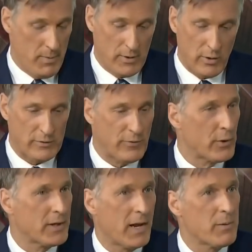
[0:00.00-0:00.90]
Because
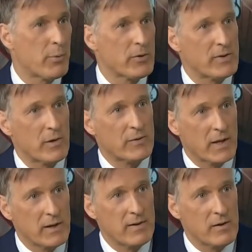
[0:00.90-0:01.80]
49% of
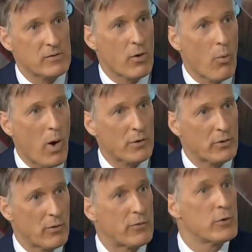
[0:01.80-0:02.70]
Canadians
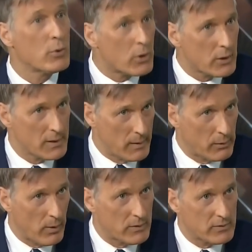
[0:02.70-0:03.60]
want fewer
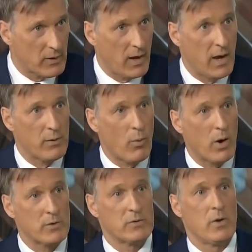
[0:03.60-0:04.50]
immigrants and
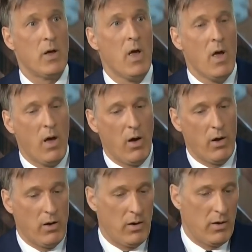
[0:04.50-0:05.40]
want
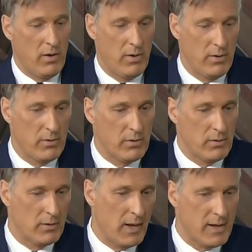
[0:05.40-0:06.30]

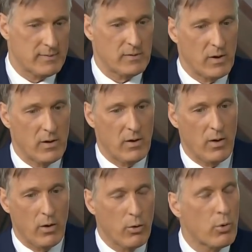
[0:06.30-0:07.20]

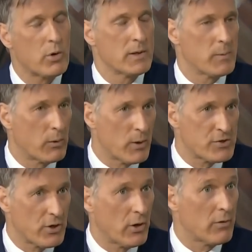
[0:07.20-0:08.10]
lower
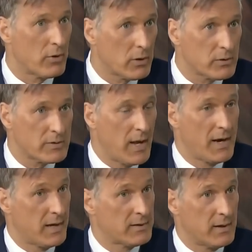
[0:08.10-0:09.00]
immigration levels,
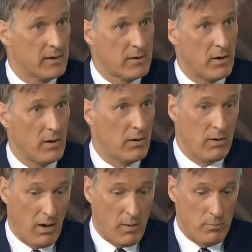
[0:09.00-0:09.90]
and I think
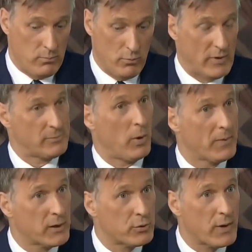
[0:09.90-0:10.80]
I'm
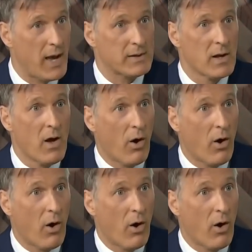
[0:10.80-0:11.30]
responding to that.